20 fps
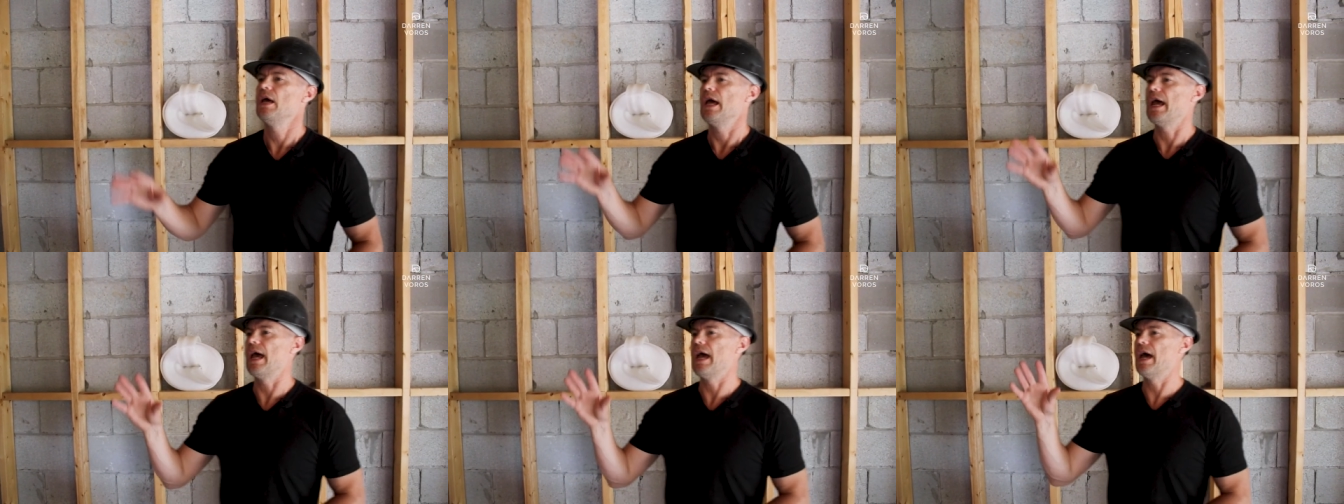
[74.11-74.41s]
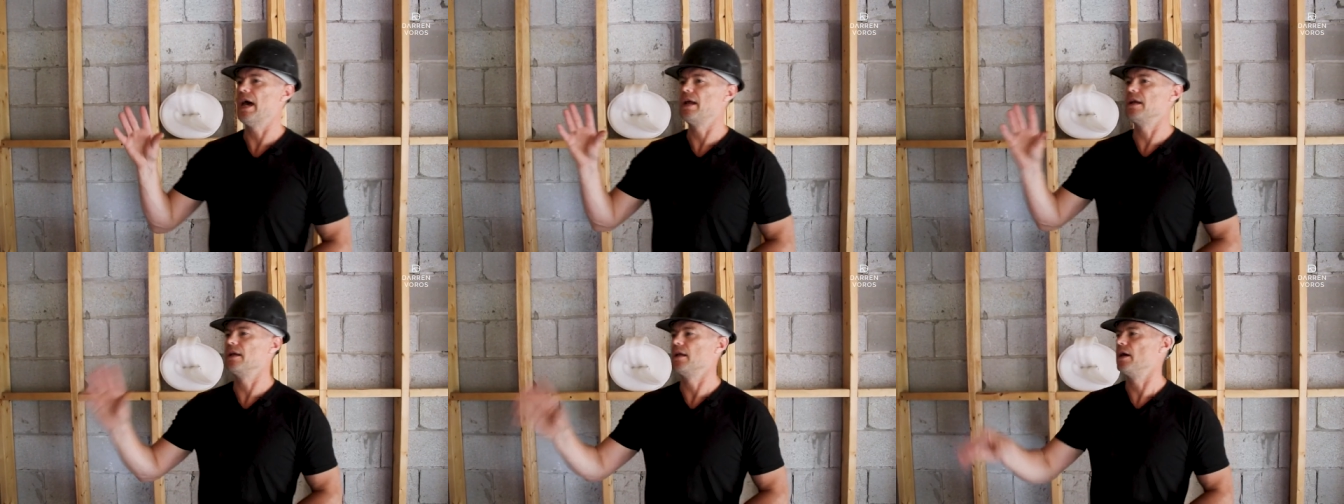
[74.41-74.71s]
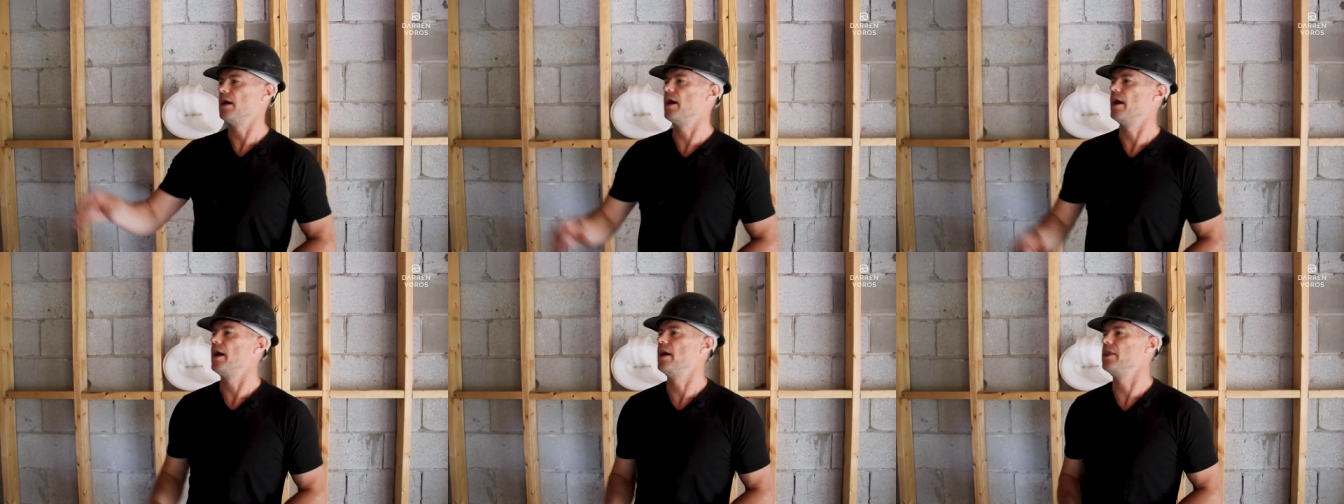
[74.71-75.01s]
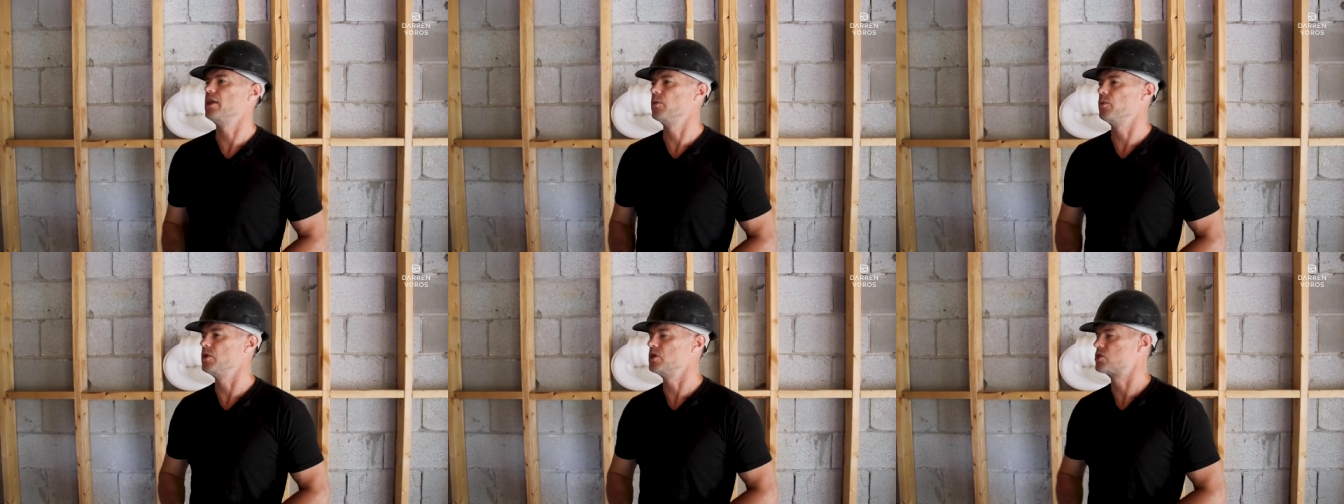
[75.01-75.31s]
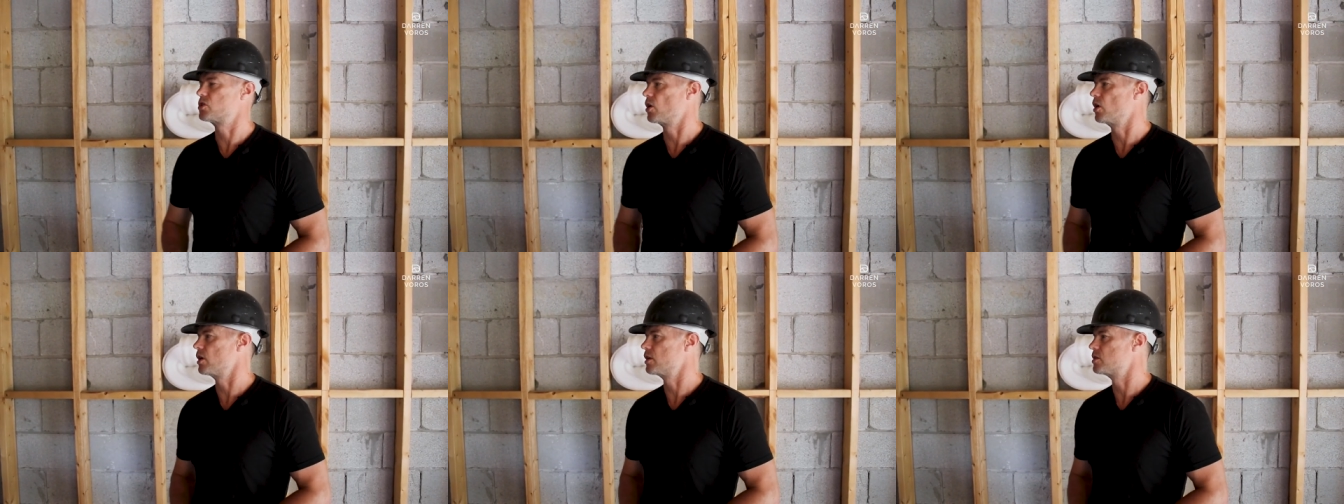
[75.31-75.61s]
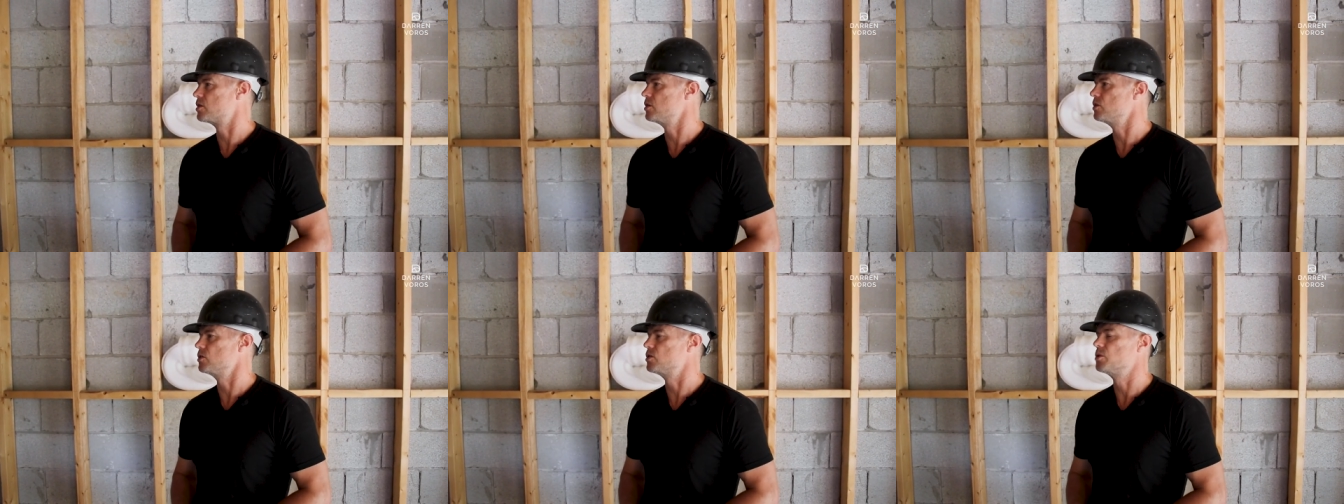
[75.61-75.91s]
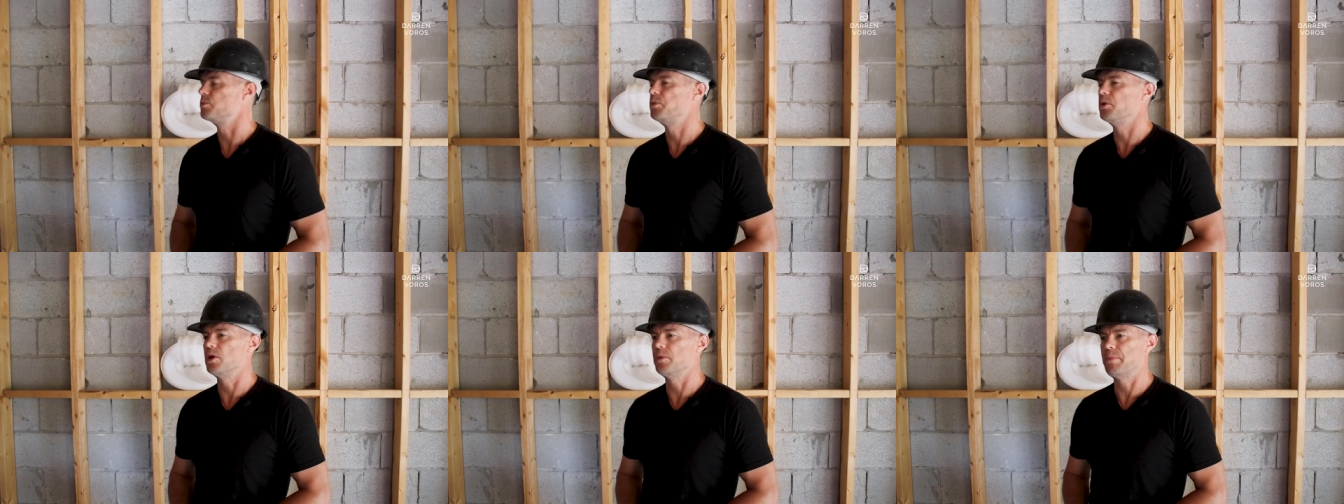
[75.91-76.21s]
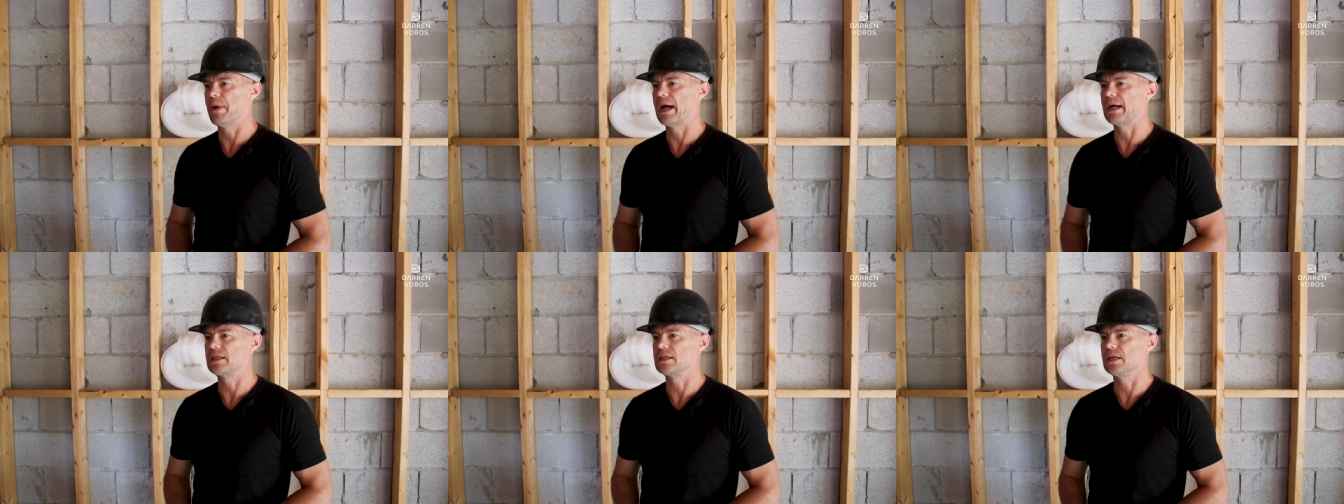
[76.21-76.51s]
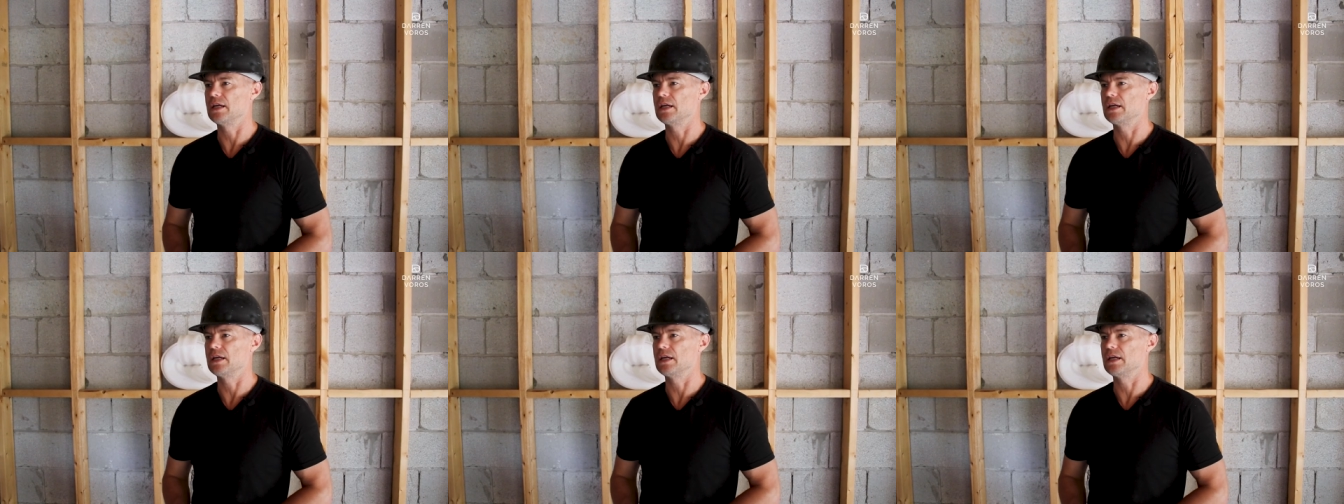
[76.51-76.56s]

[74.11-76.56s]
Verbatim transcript: and uh, and then we started to, to put it back